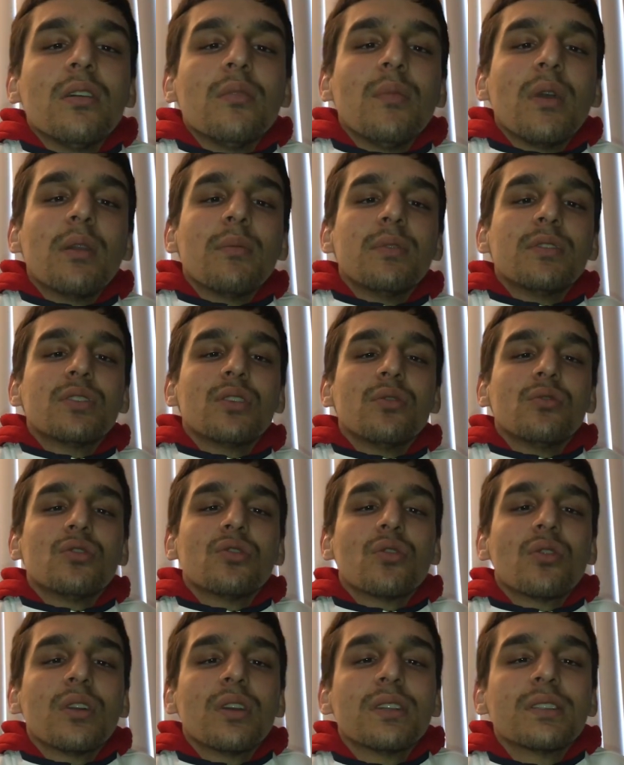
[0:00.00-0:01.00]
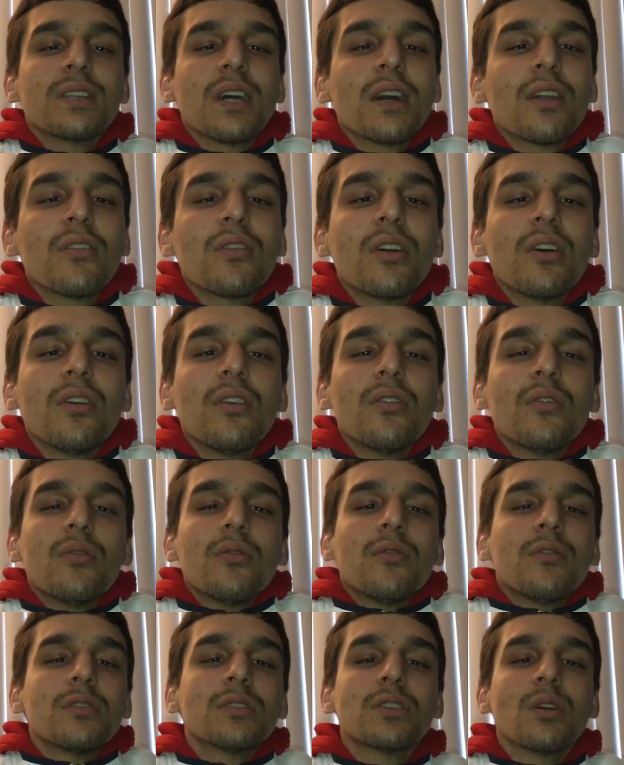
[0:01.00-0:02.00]
maybe 2 joints, I don't know,
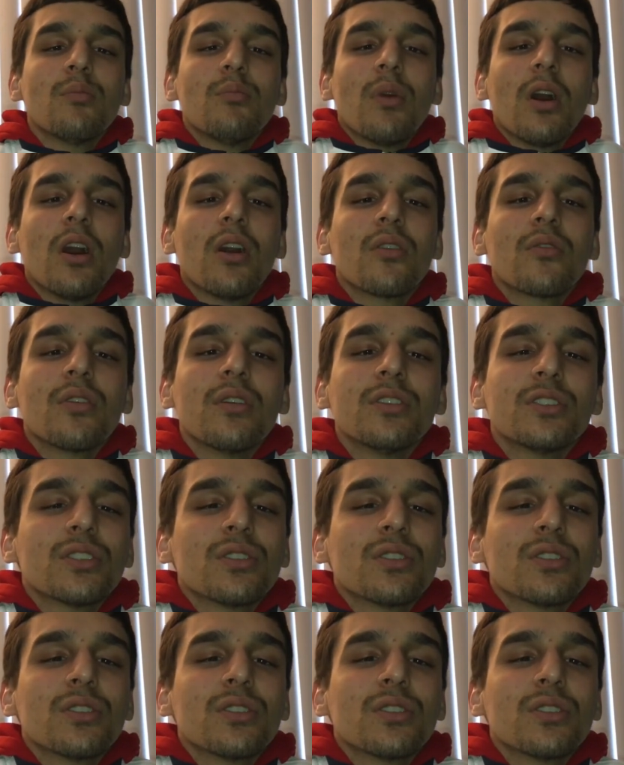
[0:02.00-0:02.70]
some bongers.